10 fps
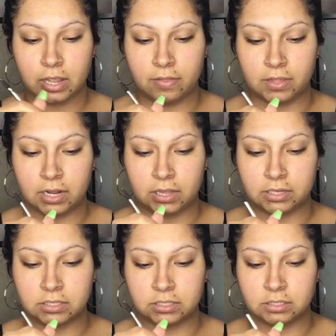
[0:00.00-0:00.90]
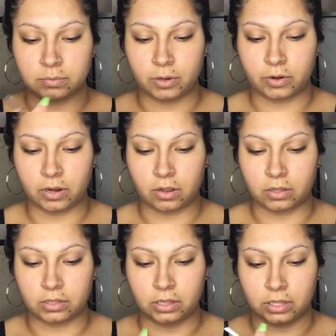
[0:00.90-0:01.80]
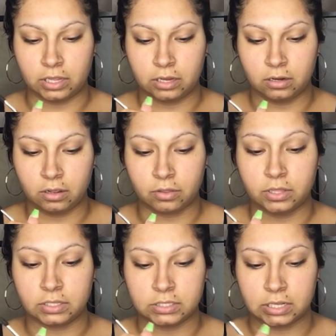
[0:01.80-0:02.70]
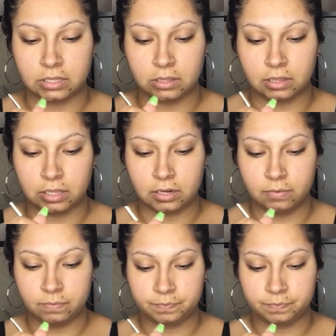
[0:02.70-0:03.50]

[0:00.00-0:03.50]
and then I like to smear it on the lid, on the inside of the lid.